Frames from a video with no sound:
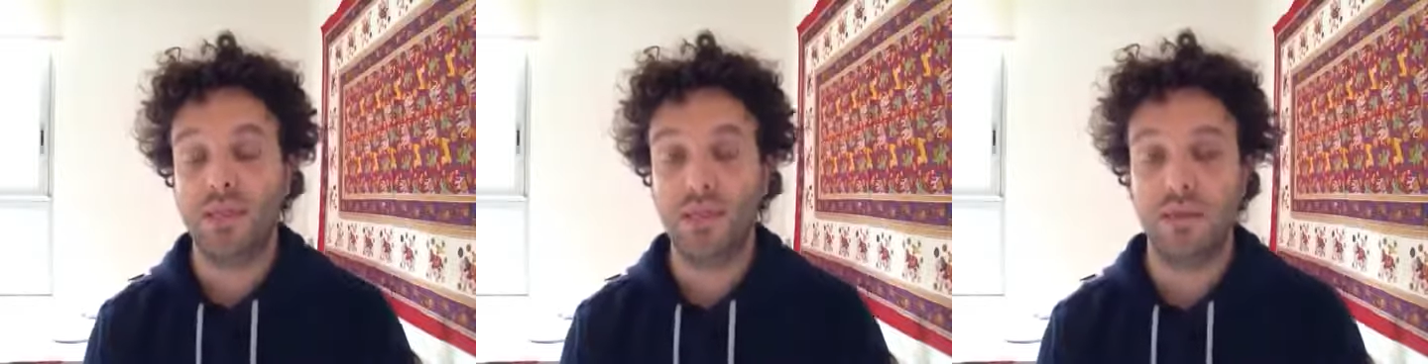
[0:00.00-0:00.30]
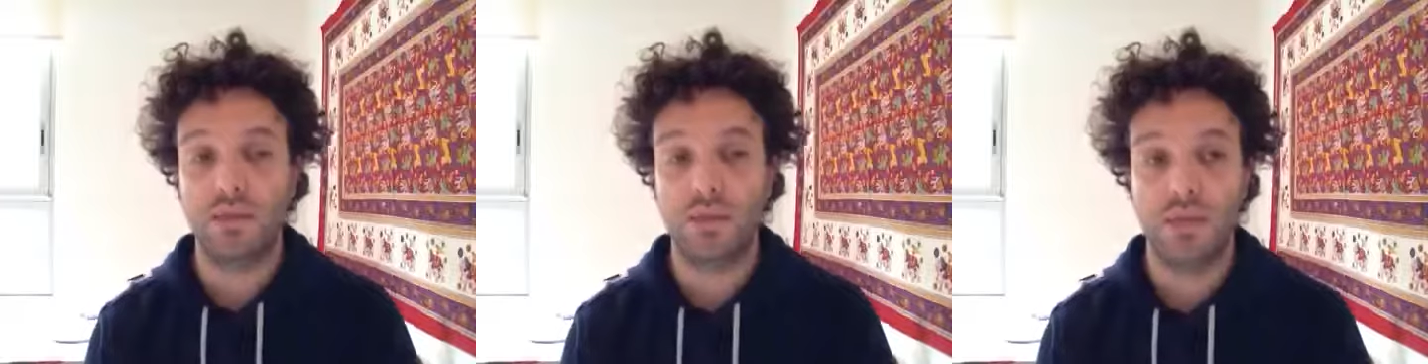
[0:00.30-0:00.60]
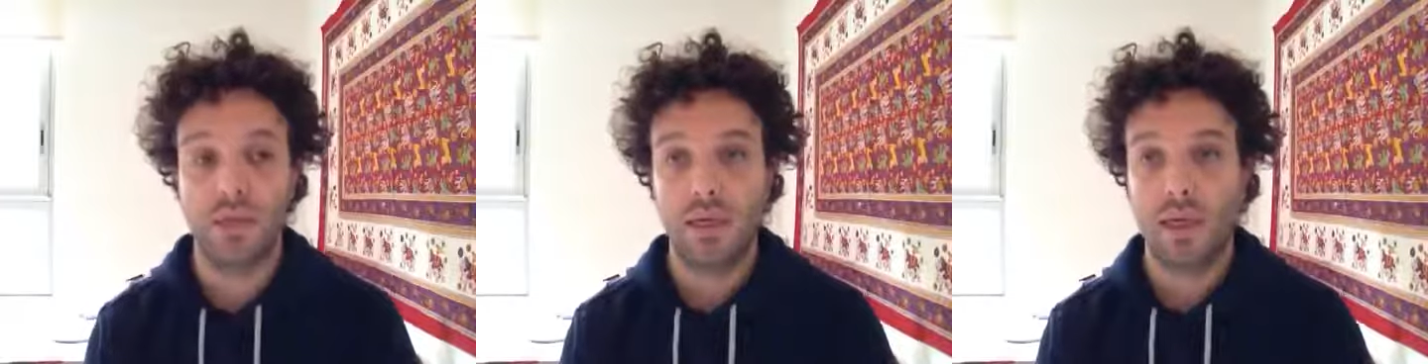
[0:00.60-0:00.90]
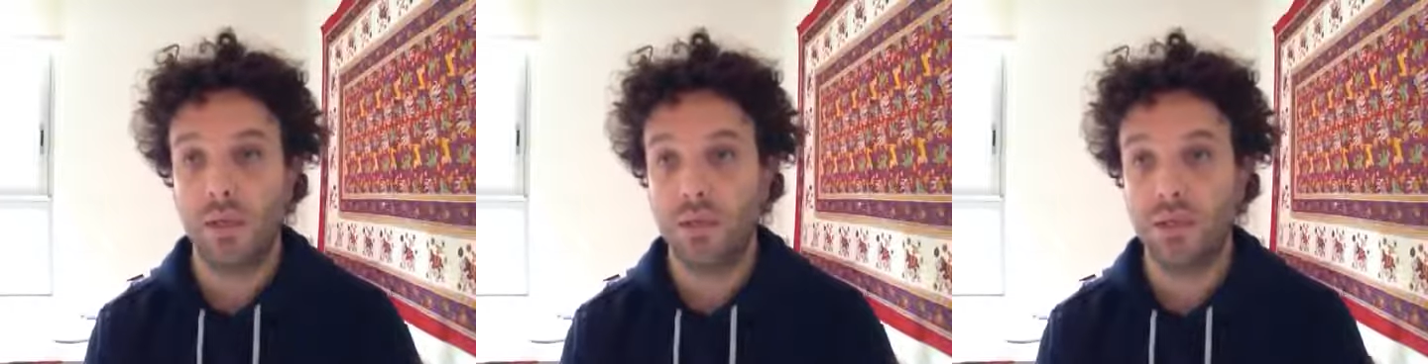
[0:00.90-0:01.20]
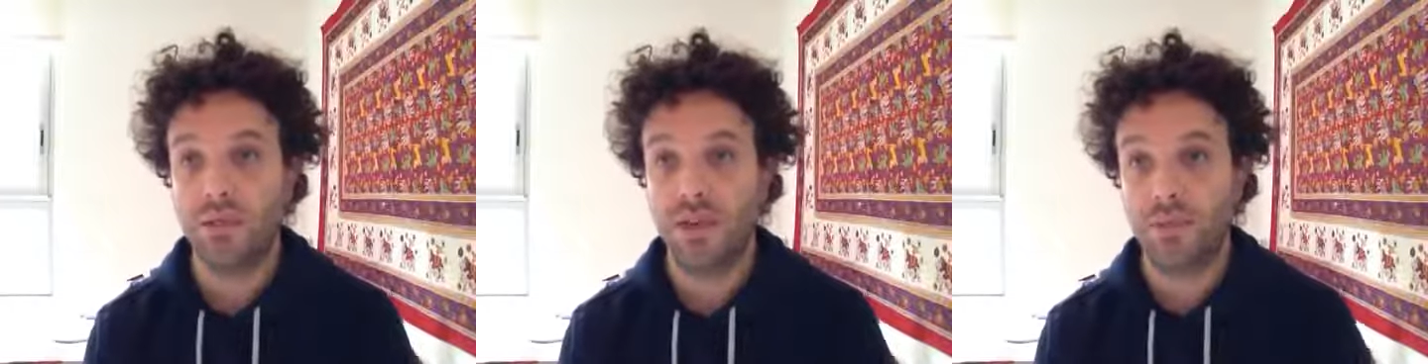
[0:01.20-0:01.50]
so I
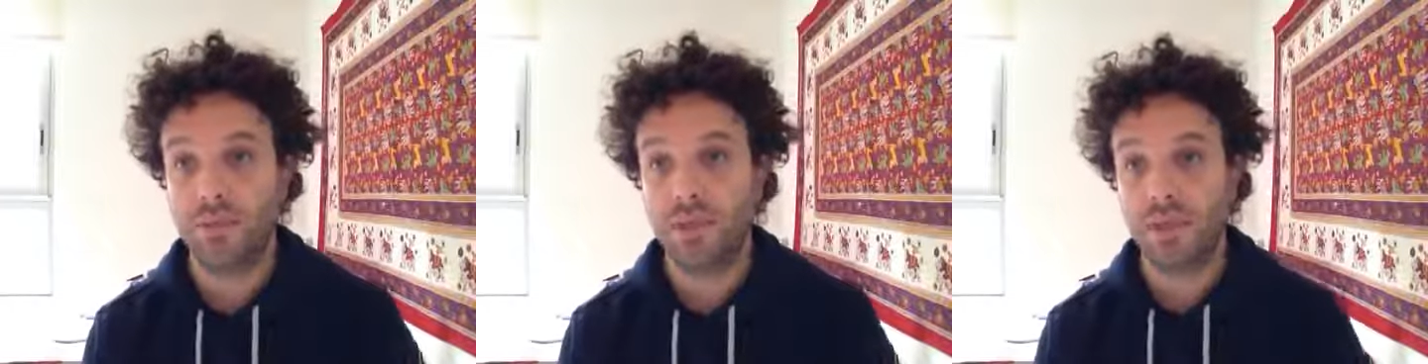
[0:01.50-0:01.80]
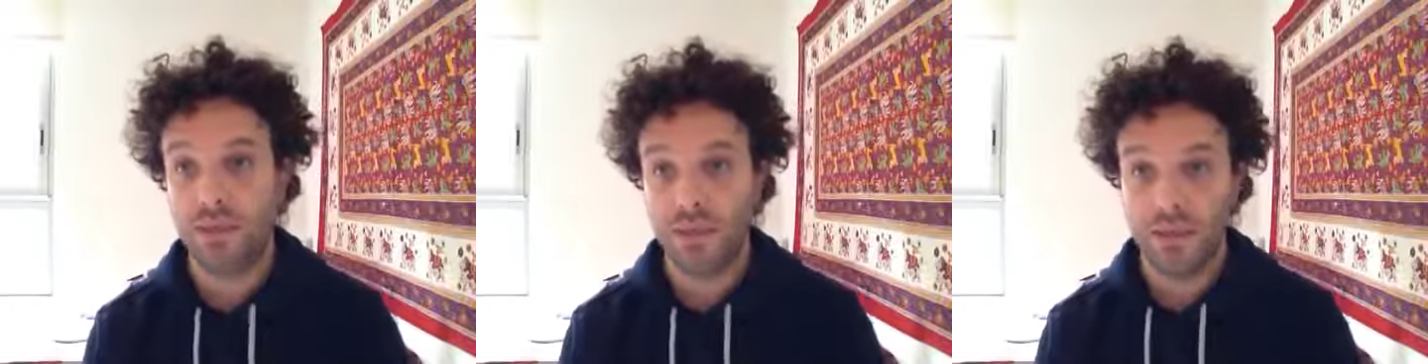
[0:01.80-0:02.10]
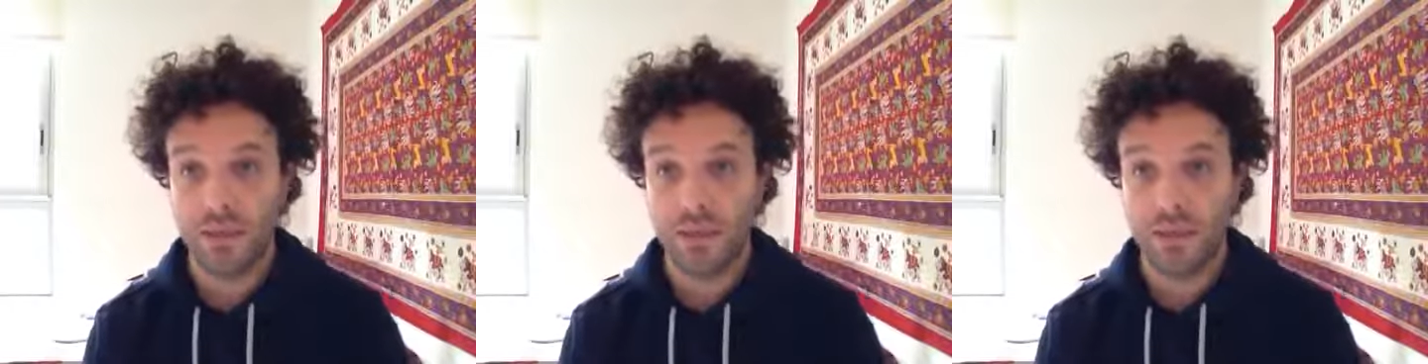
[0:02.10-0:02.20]
was developing